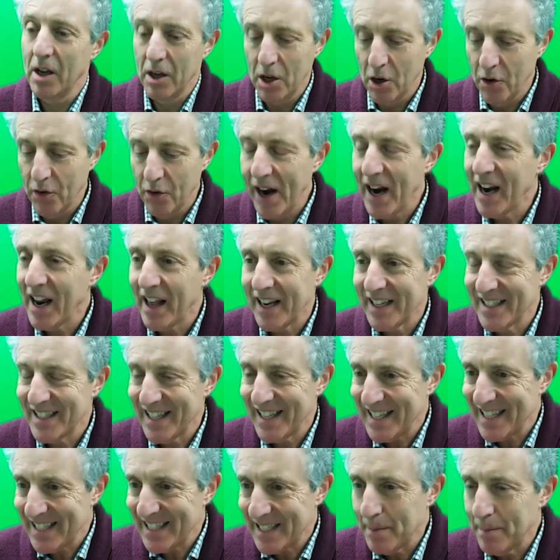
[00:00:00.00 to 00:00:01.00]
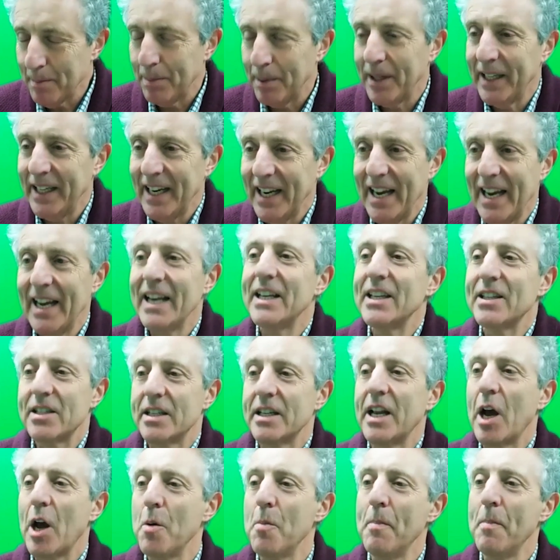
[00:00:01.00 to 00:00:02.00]
you realize there simply
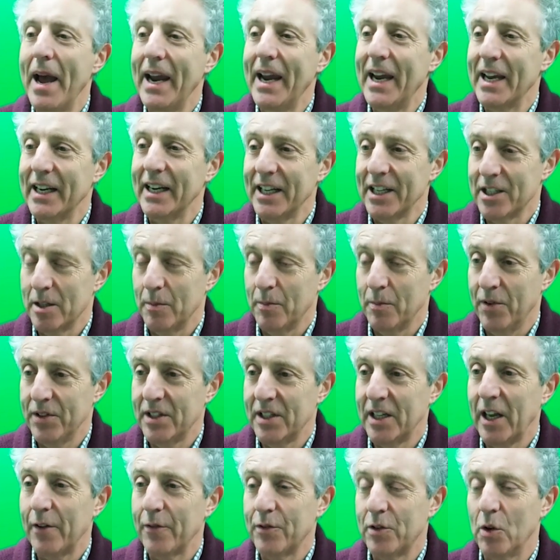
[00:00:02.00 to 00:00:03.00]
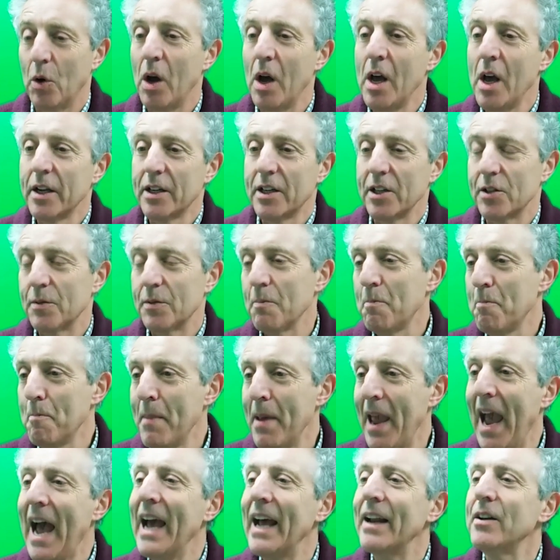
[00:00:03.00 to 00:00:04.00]
is no mechanism for stuff to just
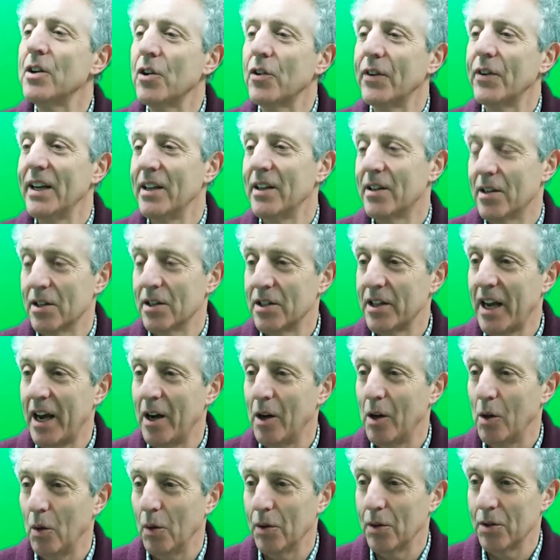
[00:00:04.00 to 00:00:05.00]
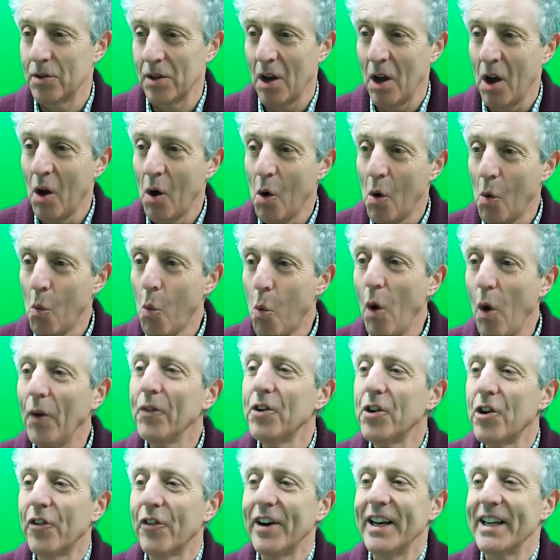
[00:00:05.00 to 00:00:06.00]
meander into cells,
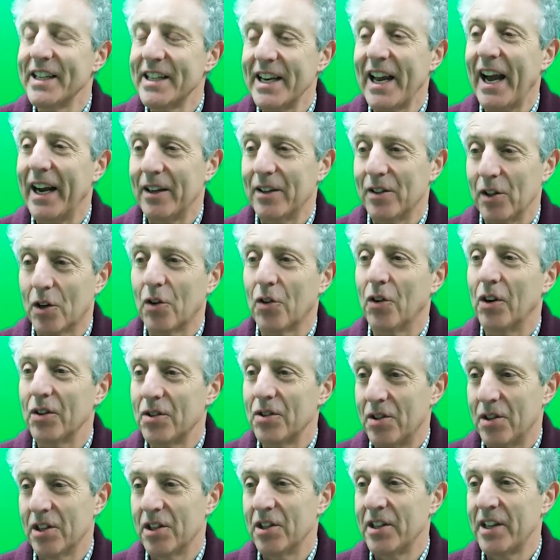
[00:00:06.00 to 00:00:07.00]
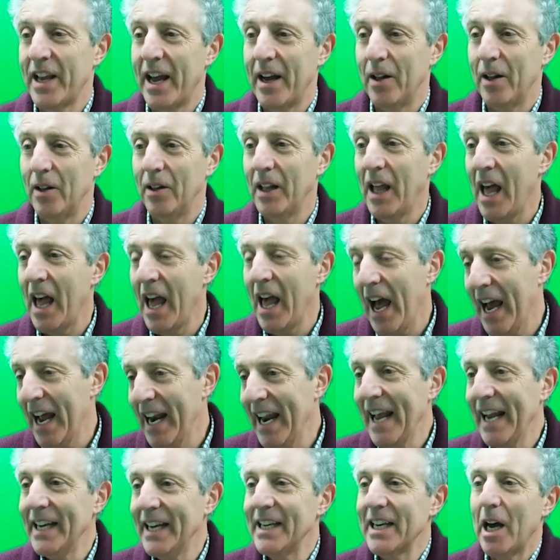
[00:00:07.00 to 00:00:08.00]
wander intact across the cell,
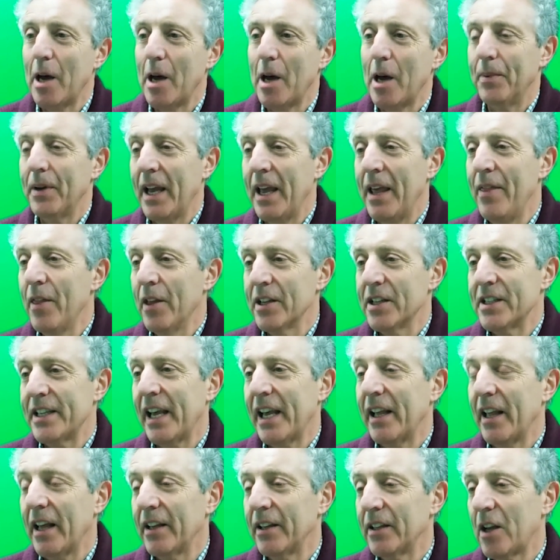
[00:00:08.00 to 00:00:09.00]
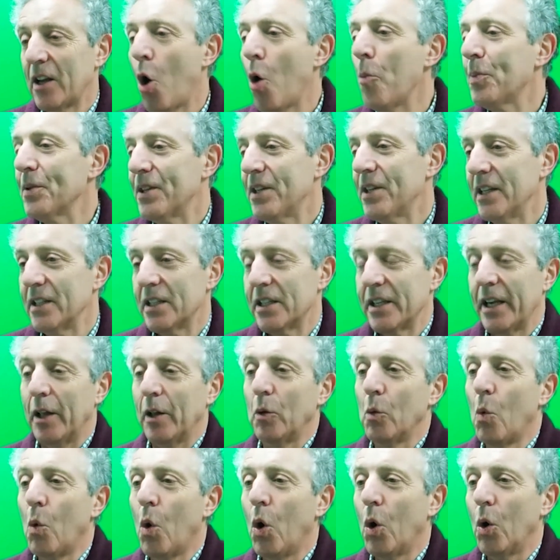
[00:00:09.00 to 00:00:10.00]
and end up in the opposite
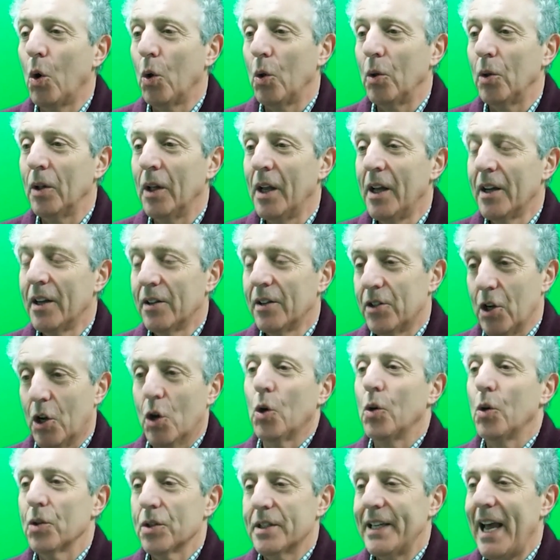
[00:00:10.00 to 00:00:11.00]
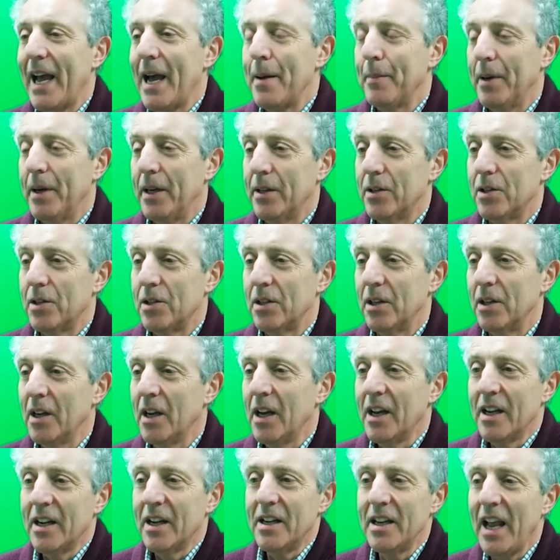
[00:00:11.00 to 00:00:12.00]
cell wall to cause damage.
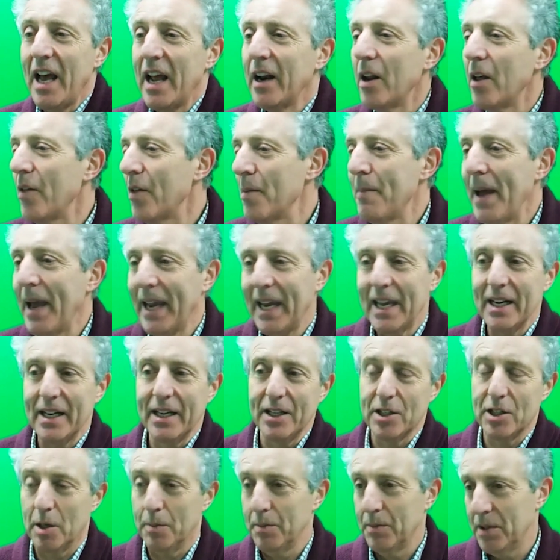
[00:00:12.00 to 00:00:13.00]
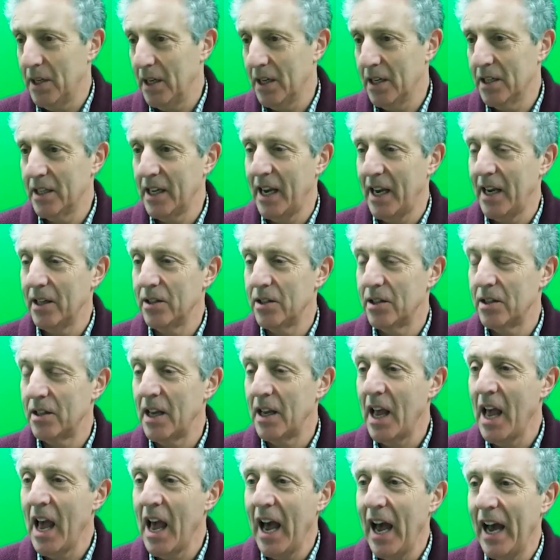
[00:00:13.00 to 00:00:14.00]
None of the mechanisms
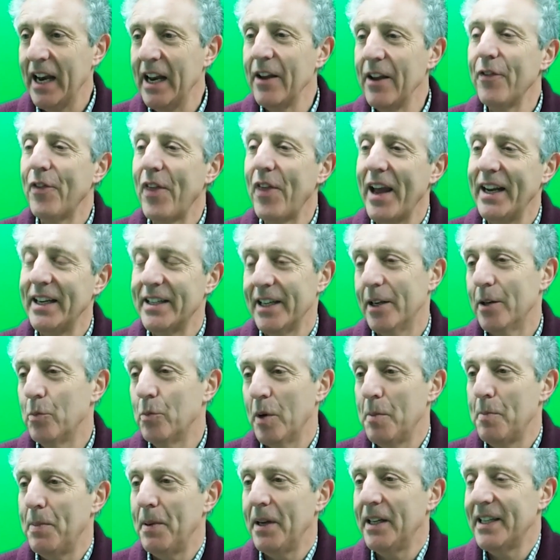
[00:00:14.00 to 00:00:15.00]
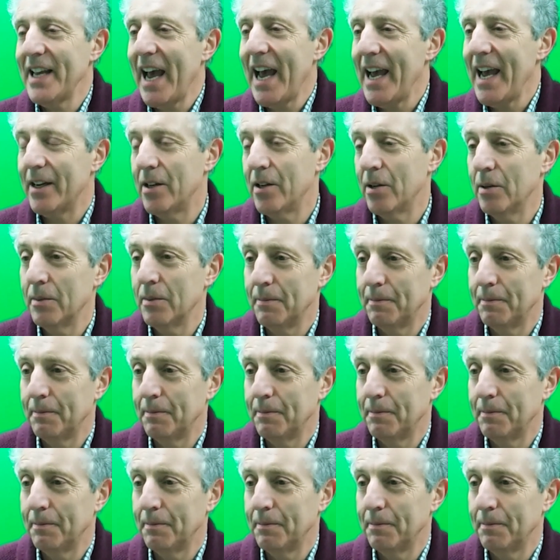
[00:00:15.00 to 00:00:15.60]
exist. And if they did, we'd be dead.